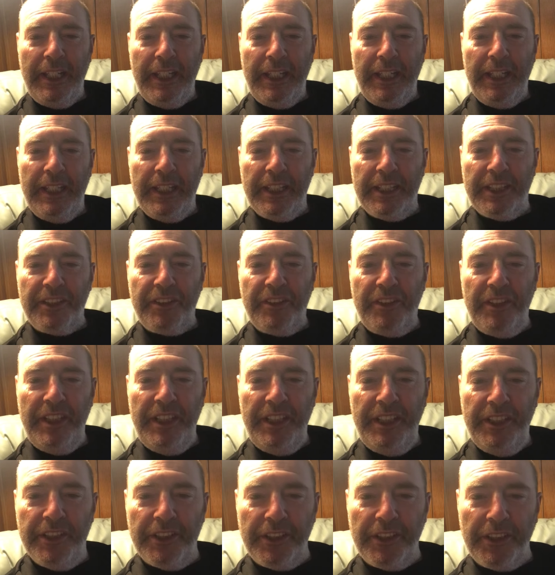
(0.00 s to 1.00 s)
in a
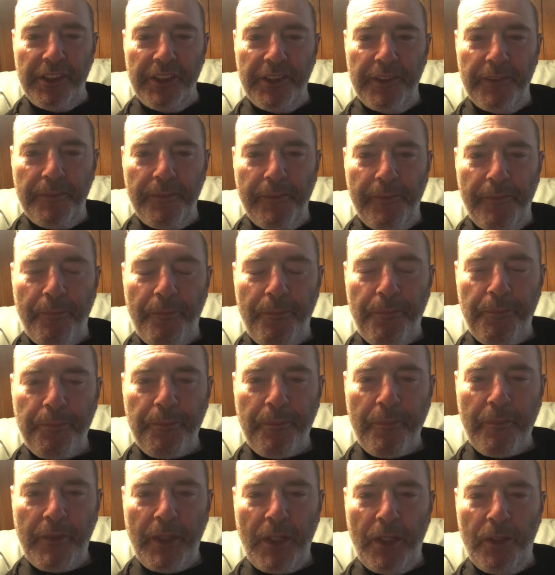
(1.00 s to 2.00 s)
teeter,
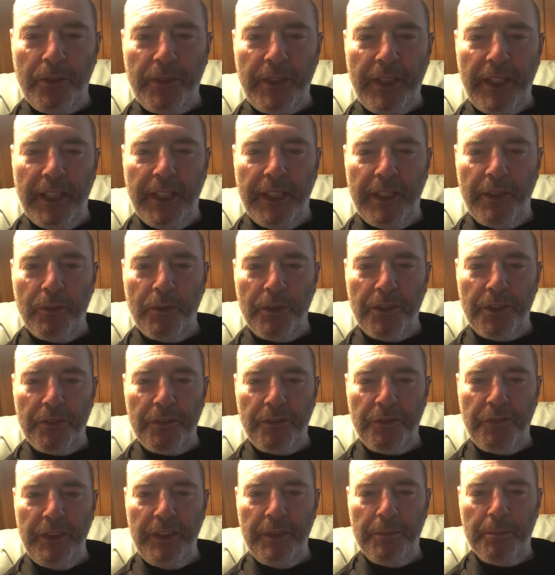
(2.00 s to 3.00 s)
okay, with the
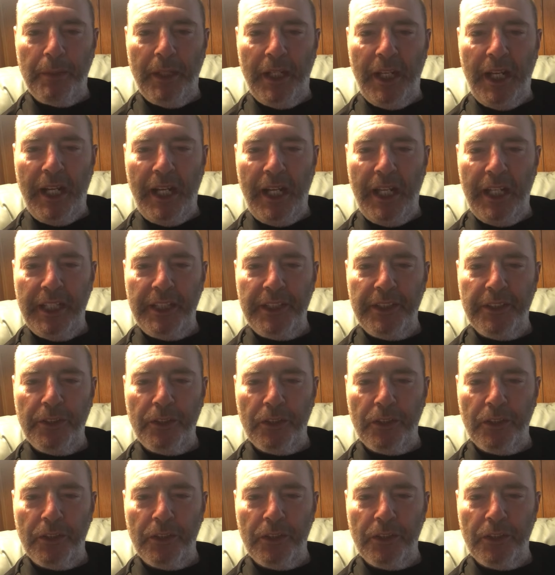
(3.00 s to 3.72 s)
feet behind,